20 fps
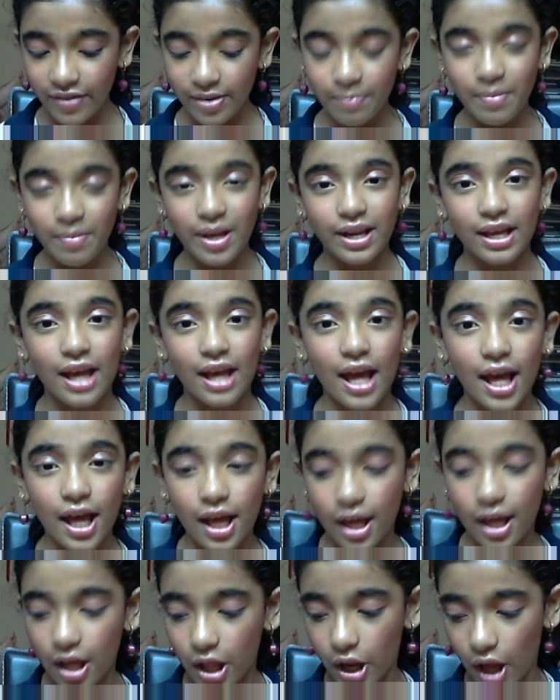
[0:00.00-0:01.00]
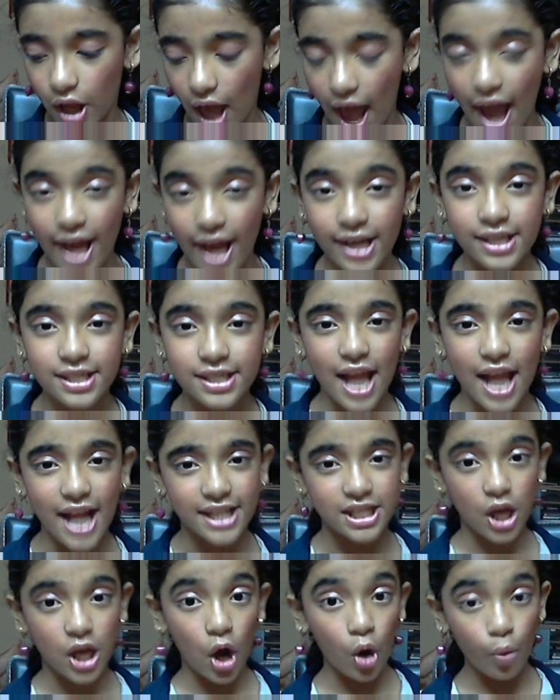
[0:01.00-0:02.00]
7 minutes,
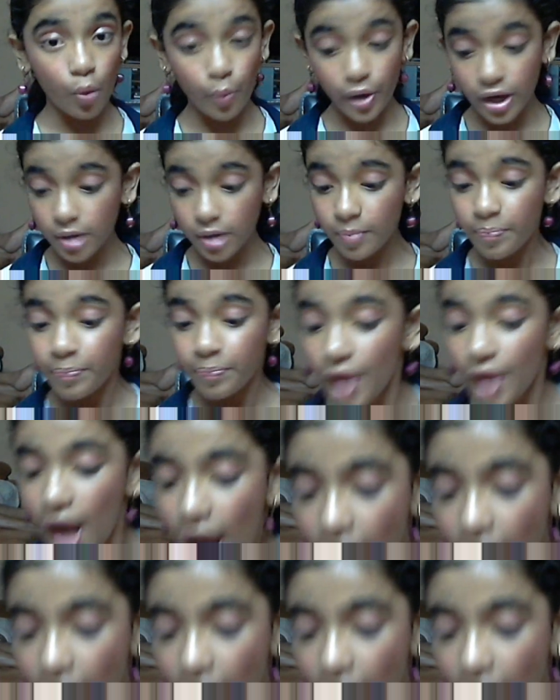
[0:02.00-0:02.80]
and that's over.